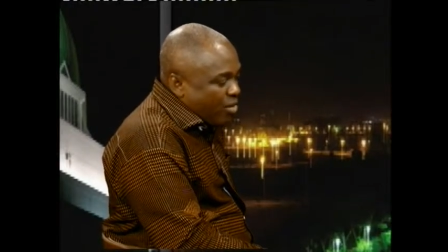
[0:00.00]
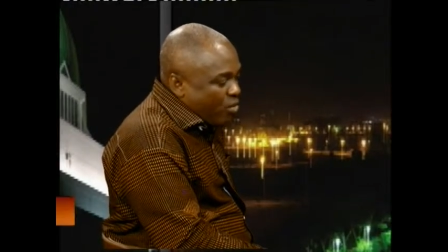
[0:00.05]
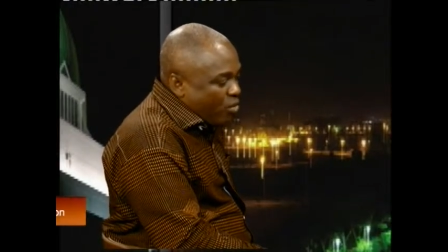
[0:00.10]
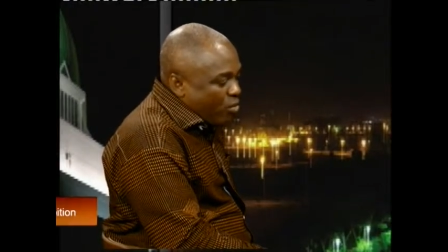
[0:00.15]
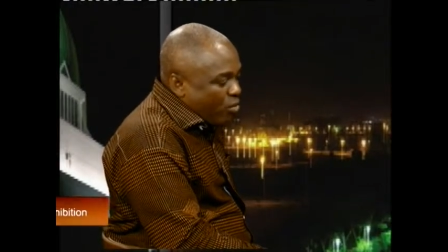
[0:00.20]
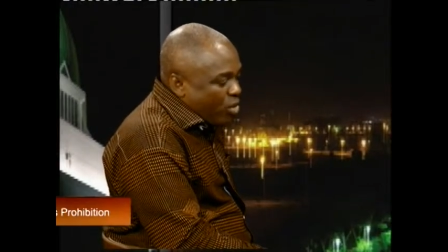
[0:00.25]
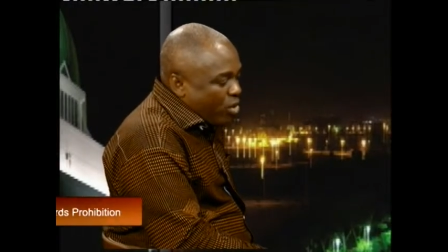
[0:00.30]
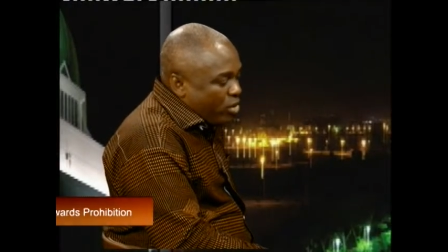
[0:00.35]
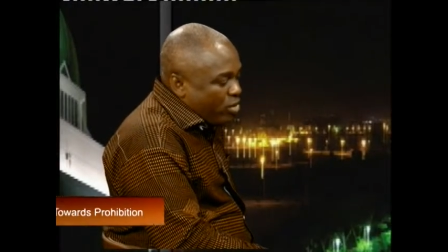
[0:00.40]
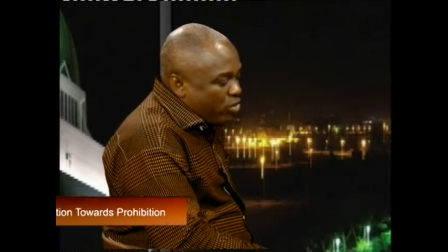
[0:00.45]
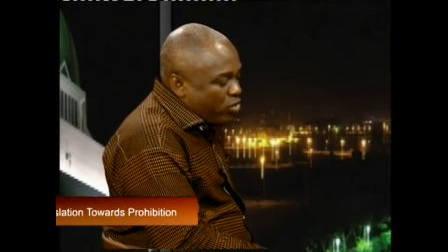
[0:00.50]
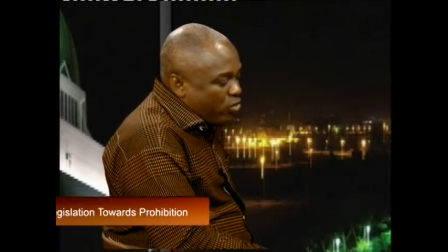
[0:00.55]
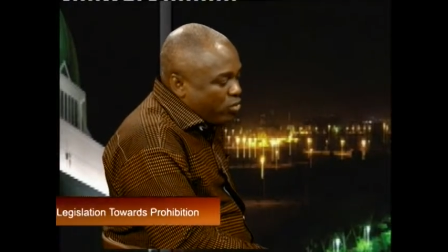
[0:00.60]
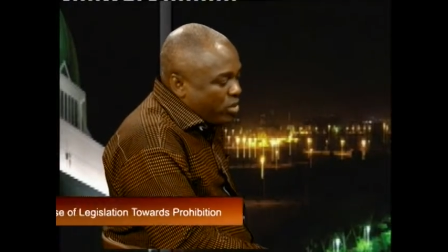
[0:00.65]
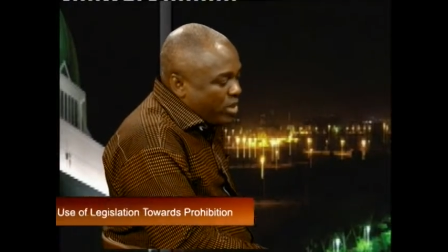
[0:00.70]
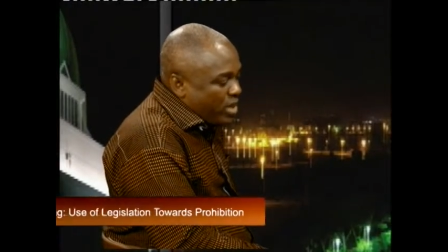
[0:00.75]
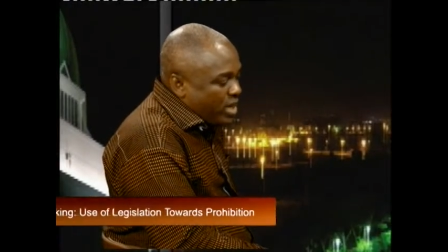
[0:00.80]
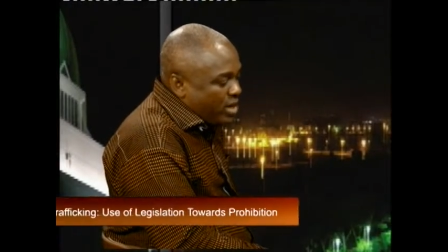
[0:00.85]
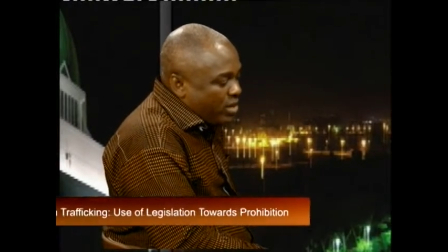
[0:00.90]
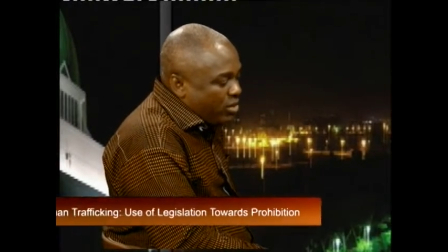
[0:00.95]
once
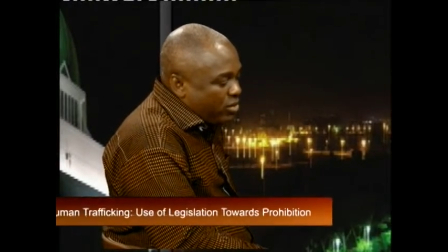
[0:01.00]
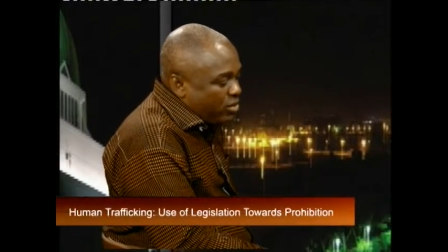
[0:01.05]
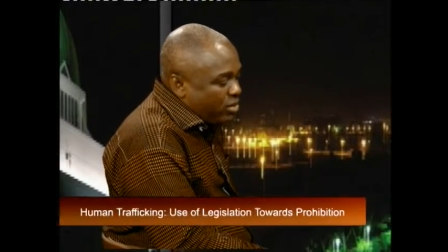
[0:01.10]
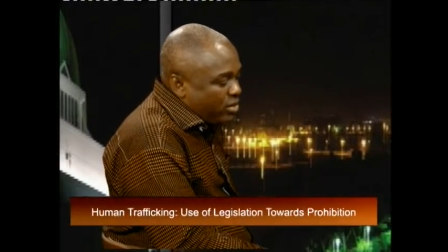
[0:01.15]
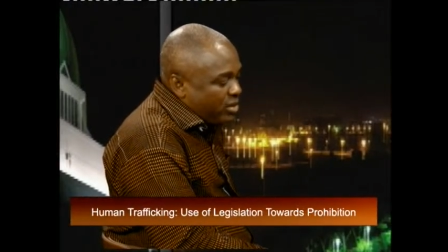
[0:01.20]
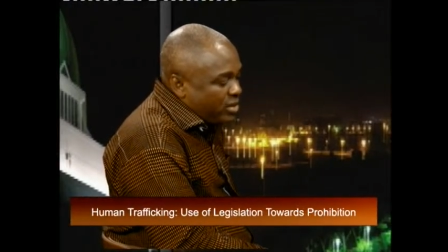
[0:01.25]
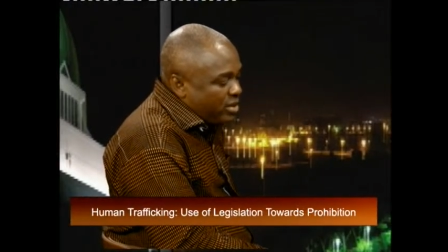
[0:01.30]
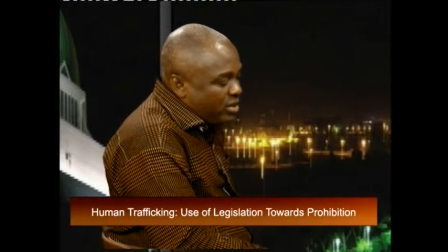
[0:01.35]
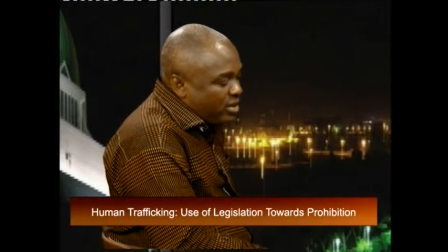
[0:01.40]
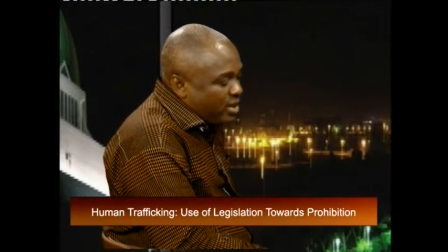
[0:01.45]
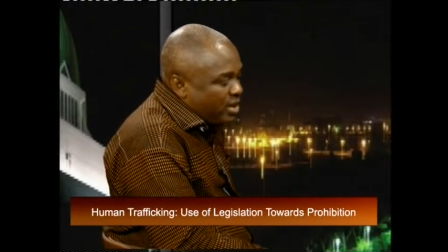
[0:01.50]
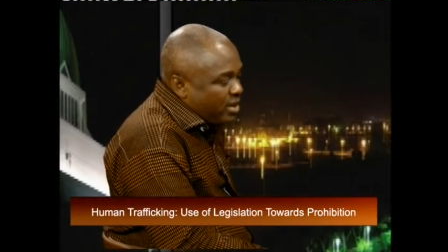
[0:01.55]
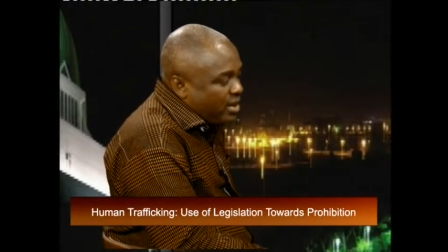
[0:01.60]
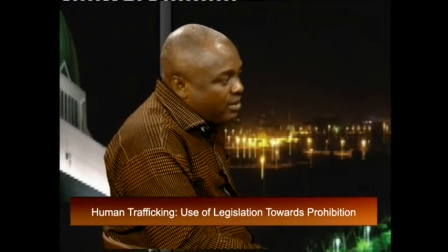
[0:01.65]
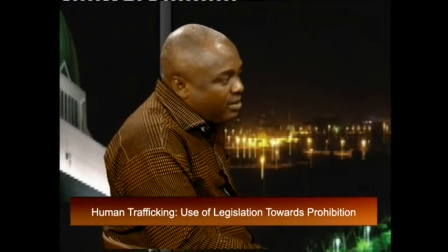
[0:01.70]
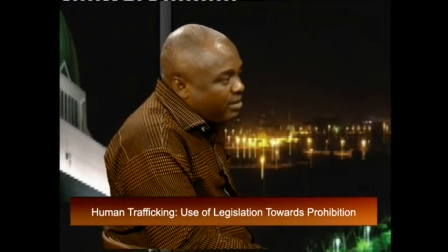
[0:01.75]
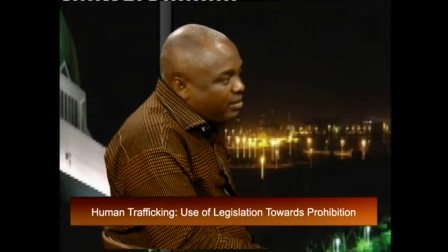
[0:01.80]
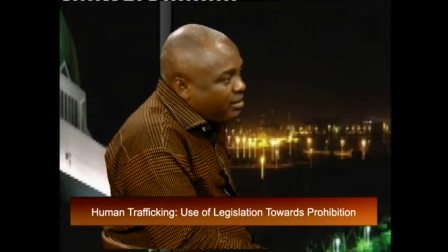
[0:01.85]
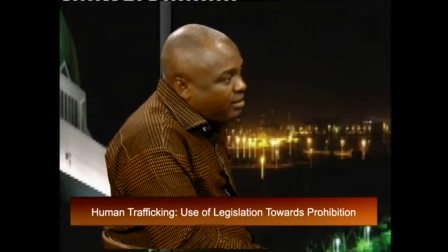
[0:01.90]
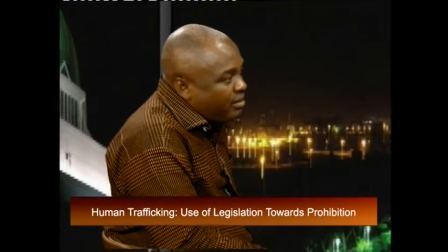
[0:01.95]
we get to the,
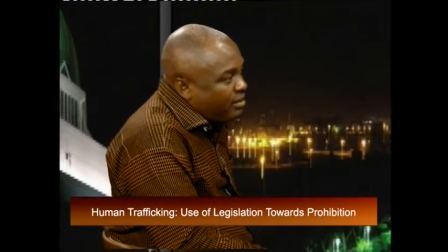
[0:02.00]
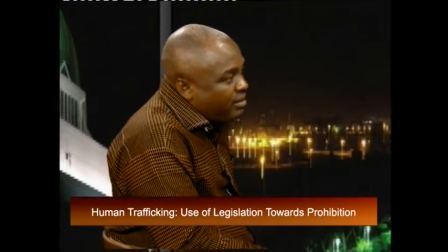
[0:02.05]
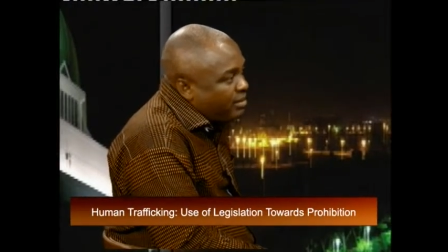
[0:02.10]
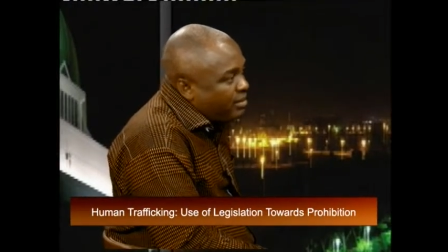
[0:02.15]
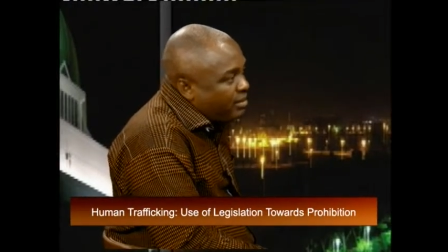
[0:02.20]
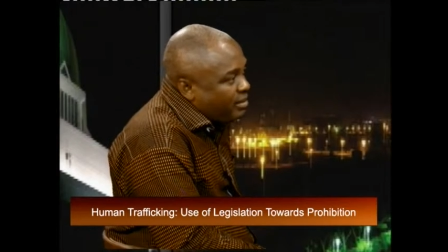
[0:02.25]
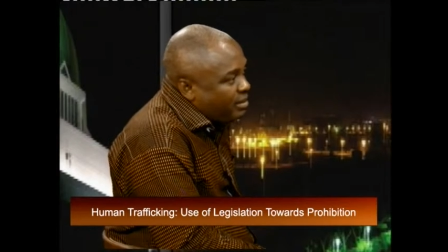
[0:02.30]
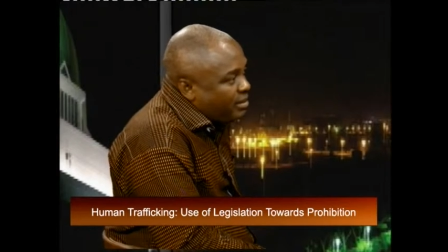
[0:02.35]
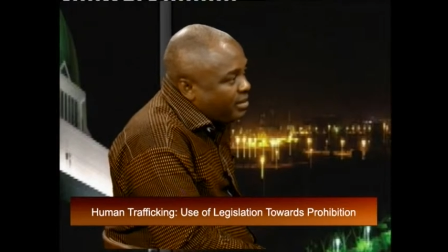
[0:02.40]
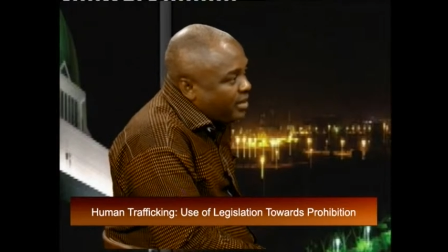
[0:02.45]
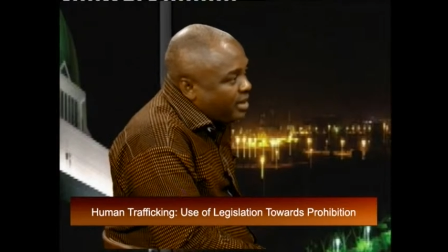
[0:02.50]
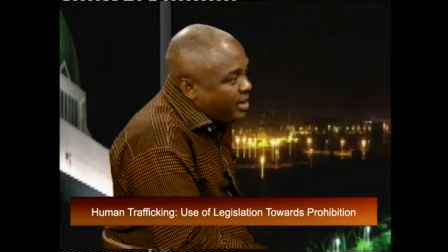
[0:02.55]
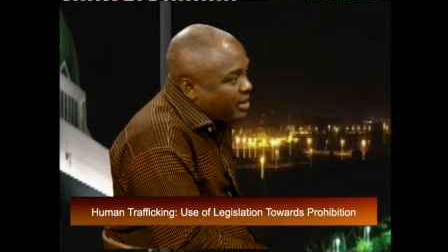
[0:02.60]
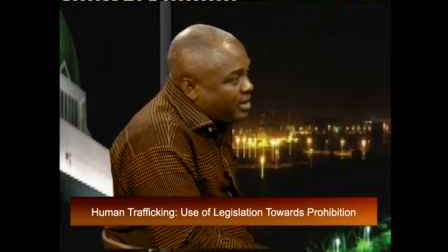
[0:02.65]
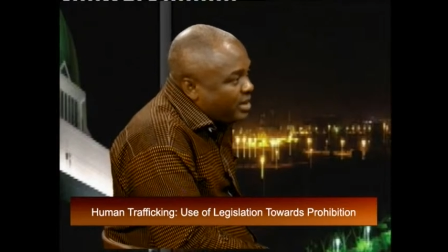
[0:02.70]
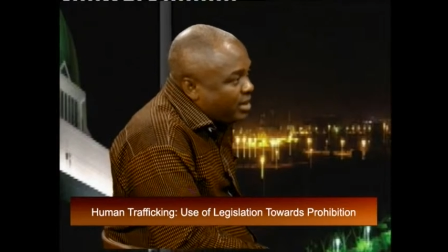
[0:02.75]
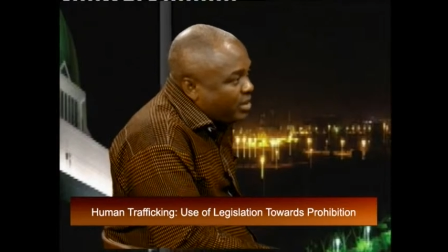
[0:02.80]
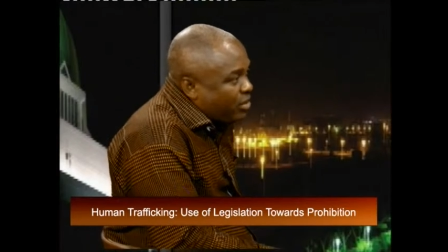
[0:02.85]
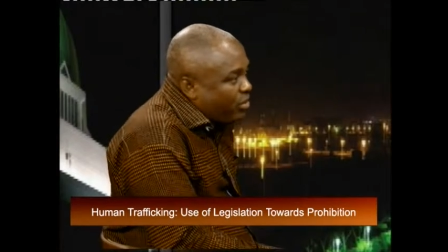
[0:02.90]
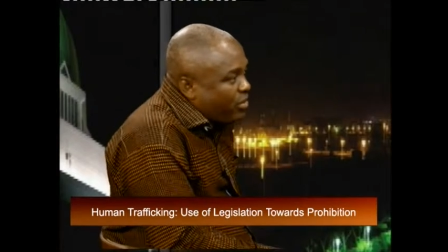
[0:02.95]
um, the
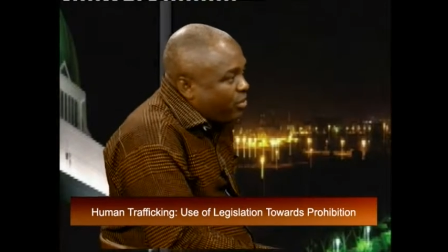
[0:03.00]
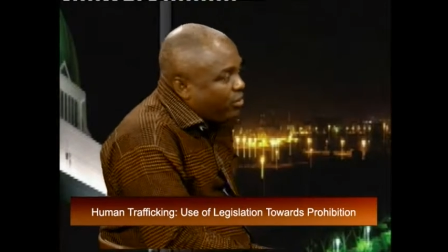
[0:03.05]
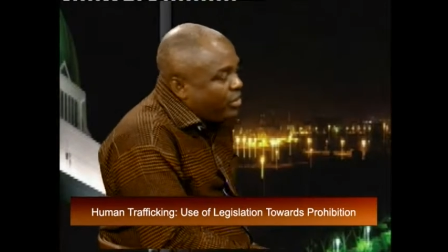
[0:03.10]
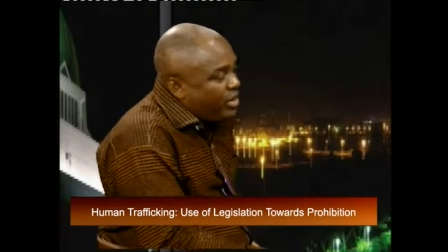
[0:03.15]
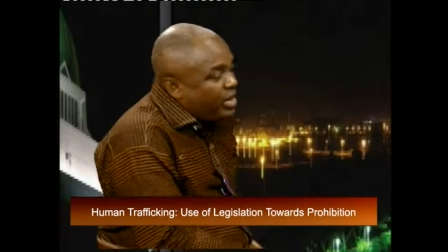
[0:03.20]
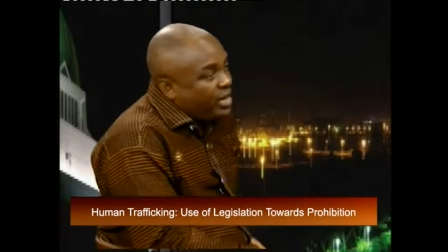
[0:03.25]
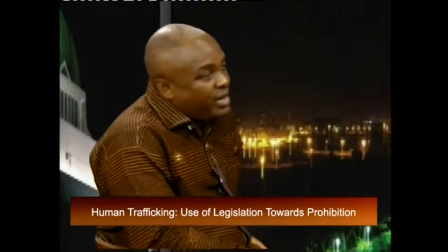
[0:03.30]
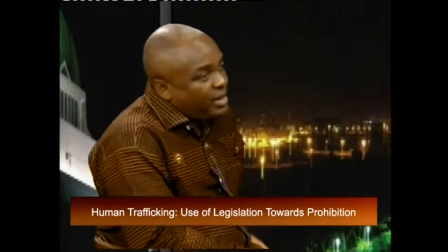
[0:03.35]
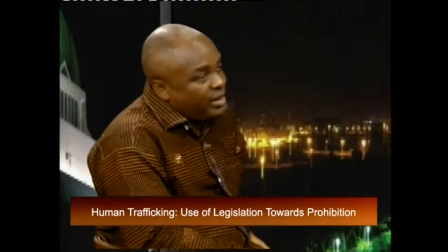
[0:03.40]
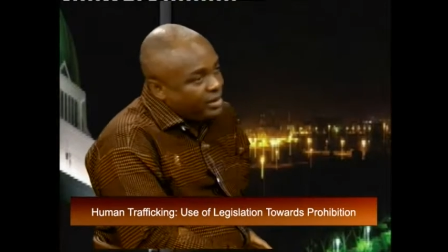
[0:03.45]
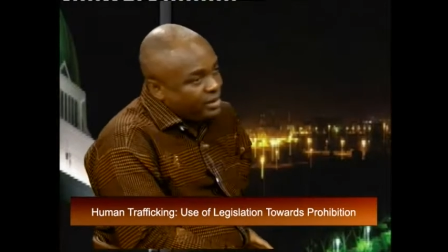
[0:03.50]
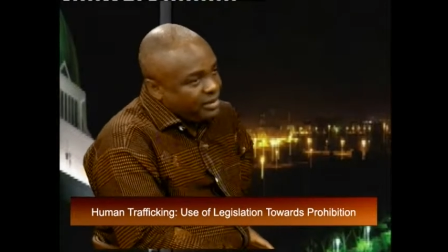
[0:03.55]
second reading,